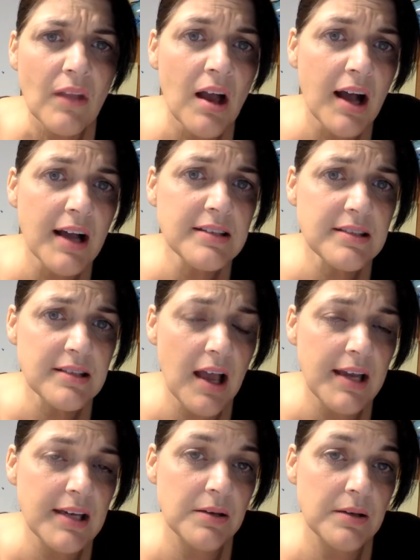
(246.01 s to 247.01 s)

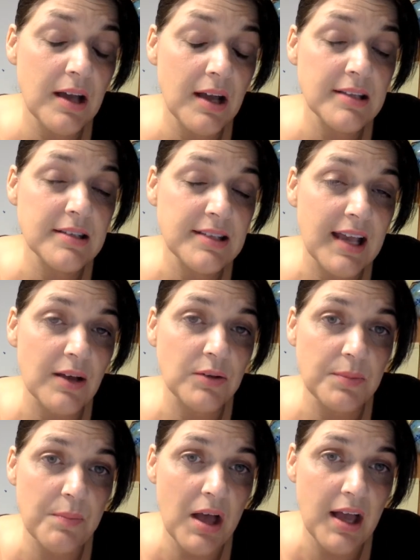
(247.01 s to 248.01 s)
Unsigned,
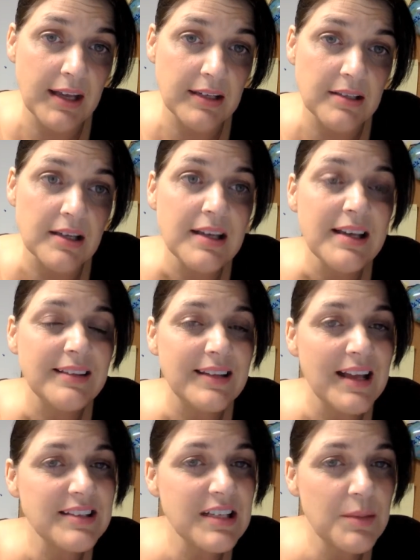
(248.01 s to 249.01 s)
unsound mind.
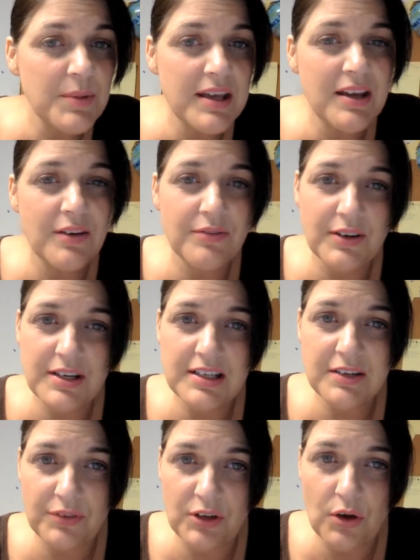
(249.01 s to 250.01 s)
That's going to be a very
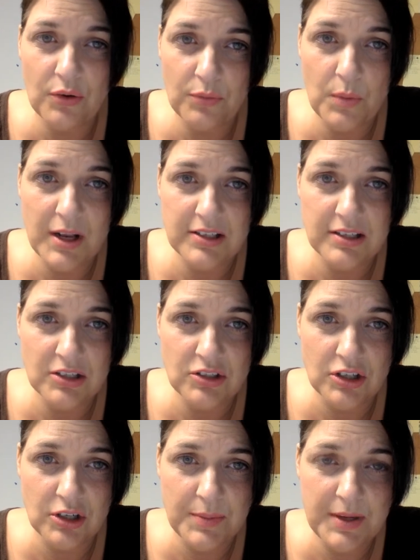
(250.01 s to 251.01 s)
difficult one to
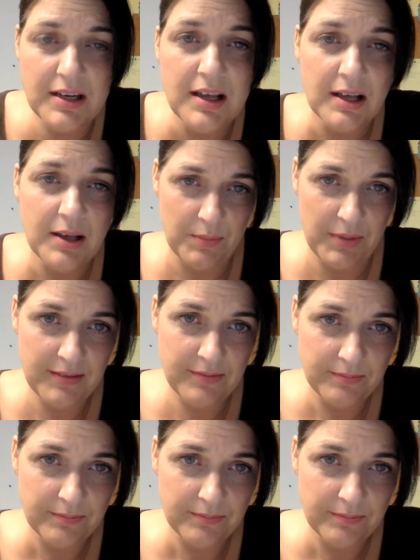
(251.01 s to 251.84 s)
determine, but